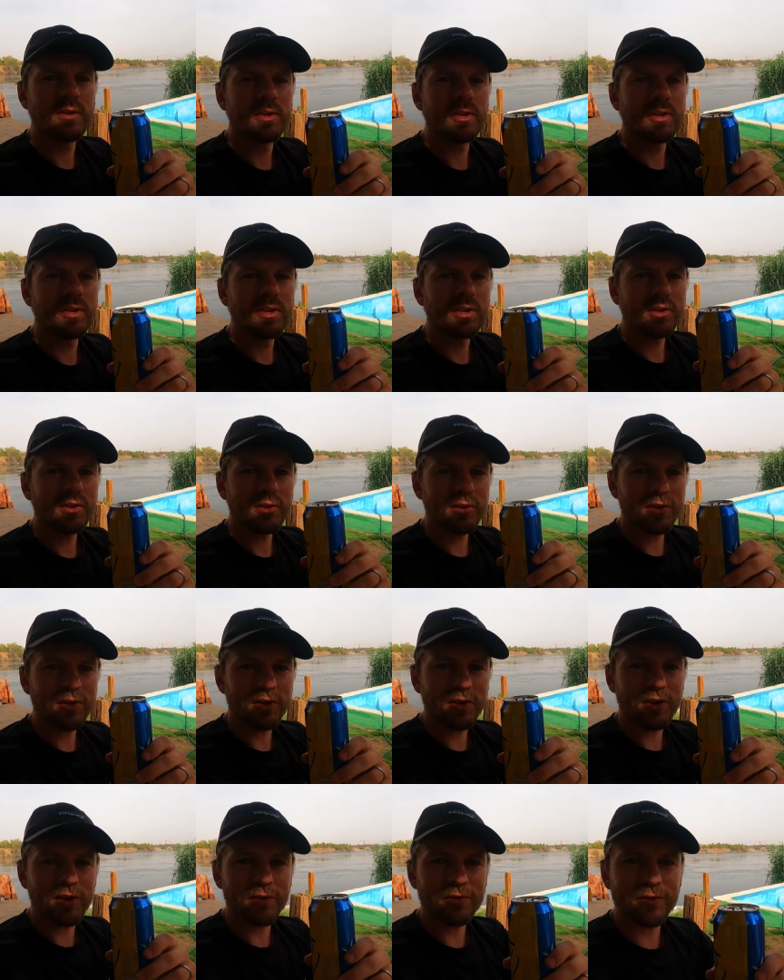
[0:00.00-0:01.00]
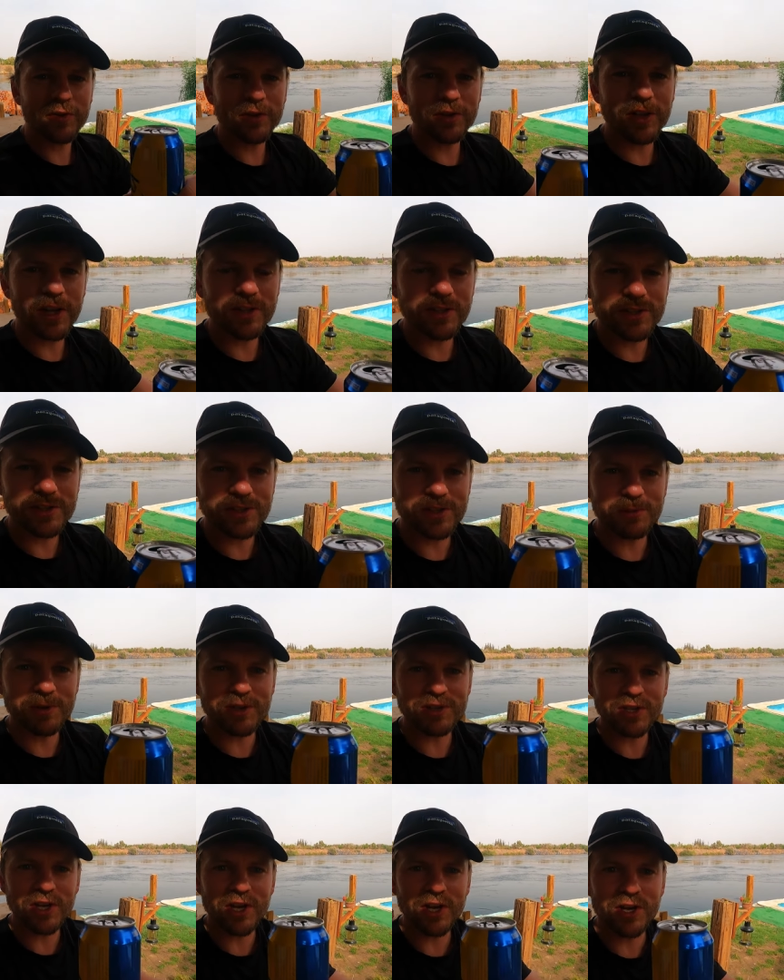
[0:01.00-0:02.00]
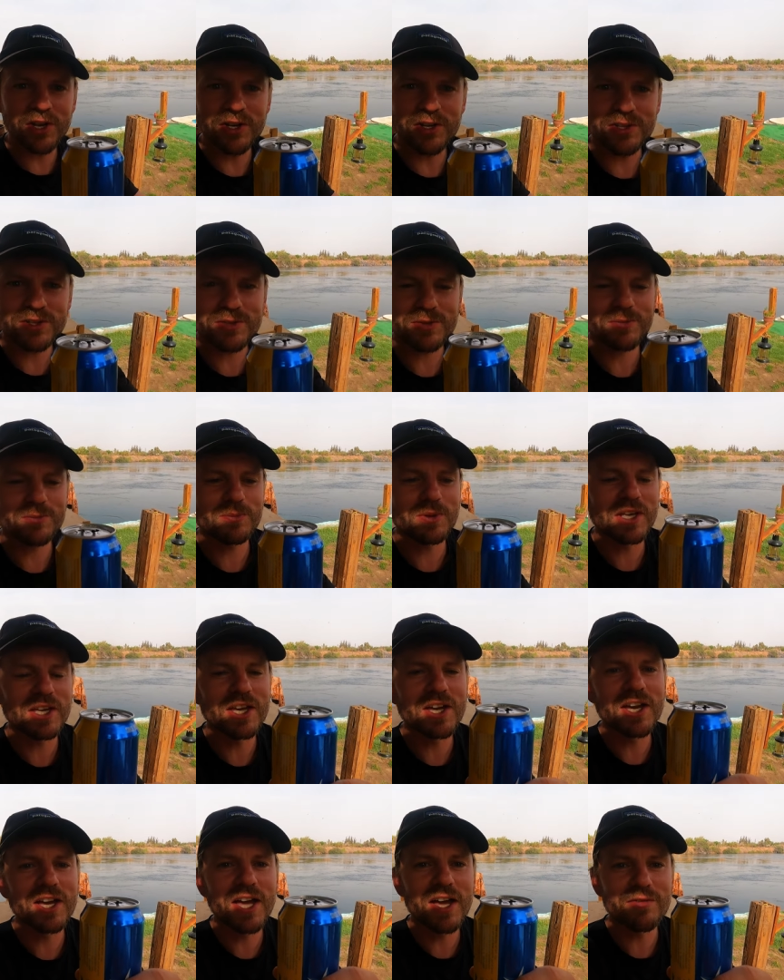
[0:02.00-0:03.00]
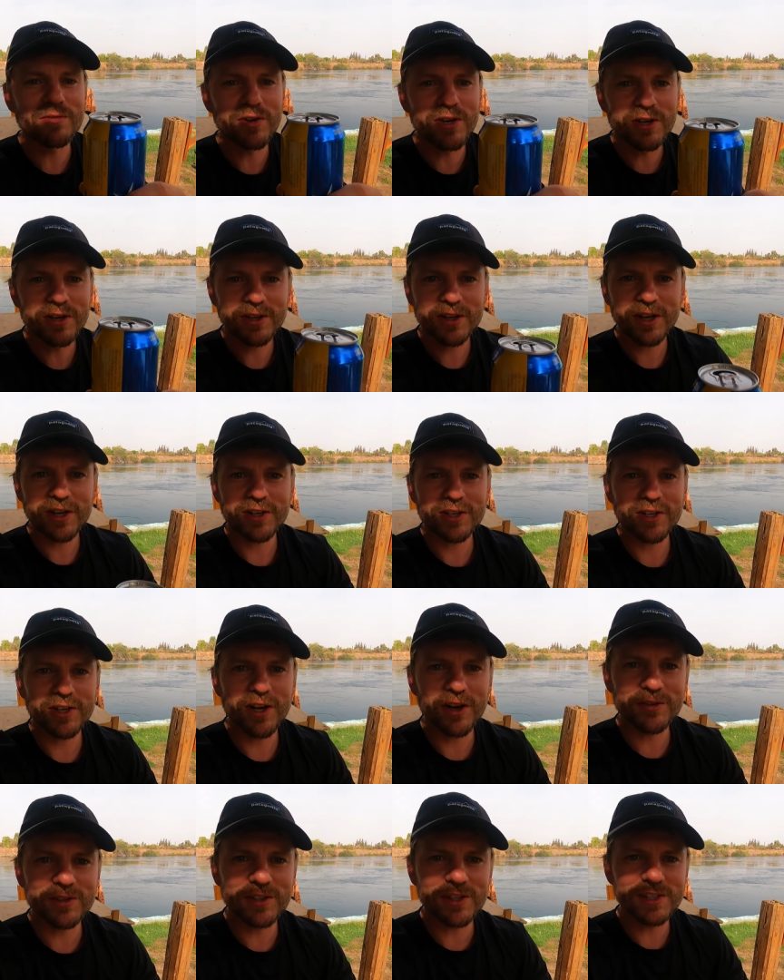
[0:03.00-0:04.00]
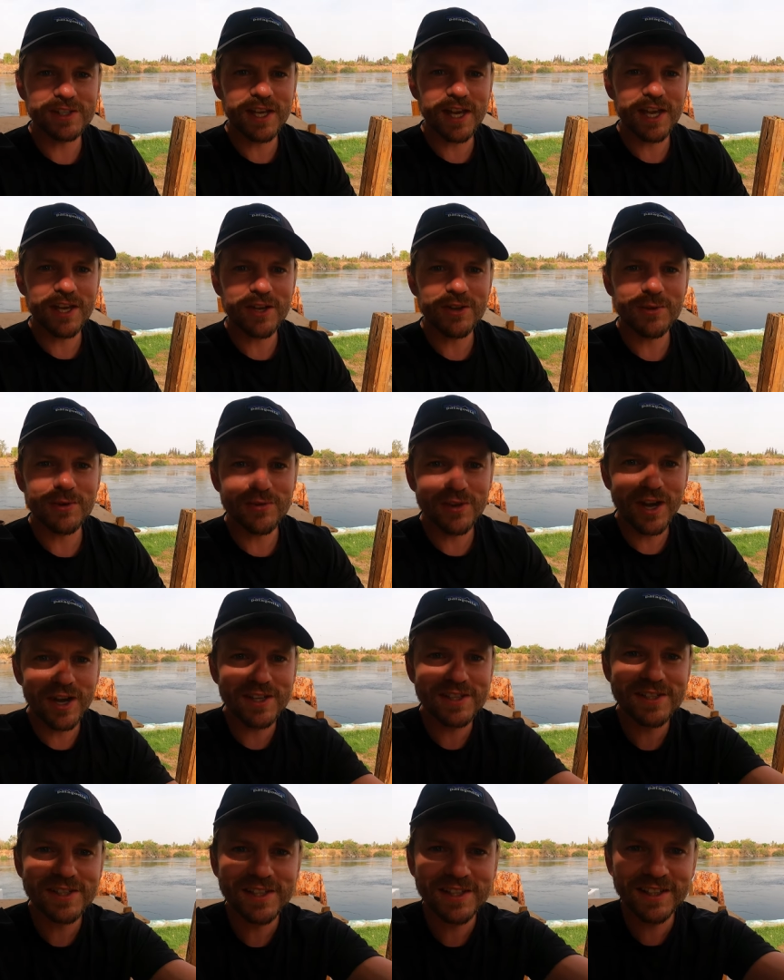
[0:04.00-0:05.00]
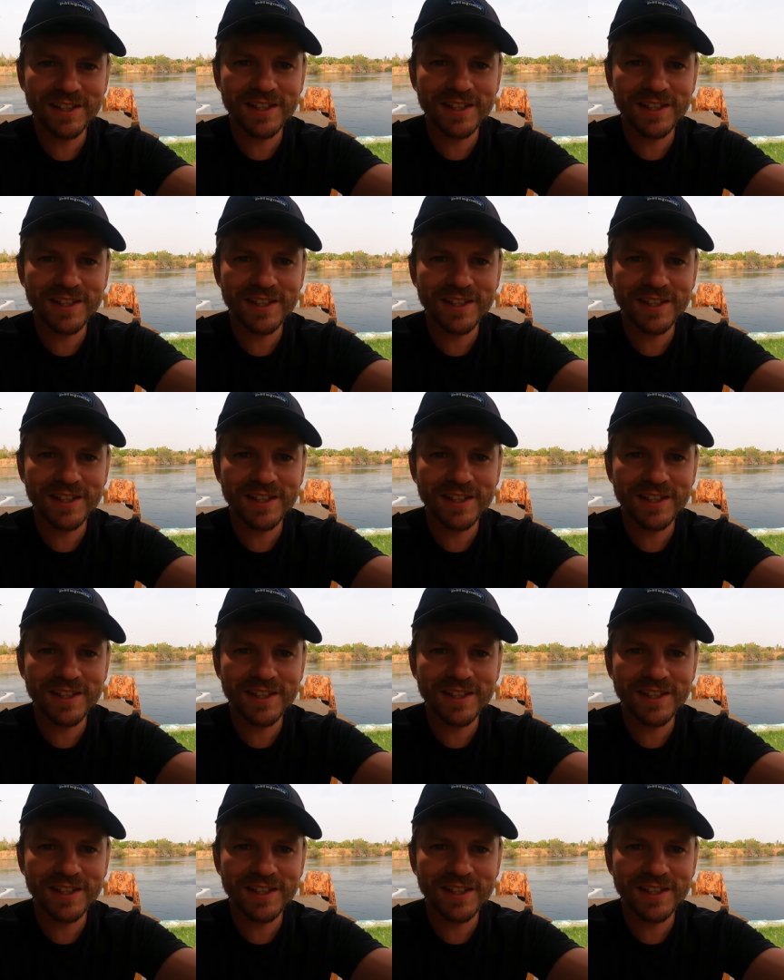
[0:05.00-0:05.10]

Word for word: I feel like this is the most earned beer ever after the day we've had.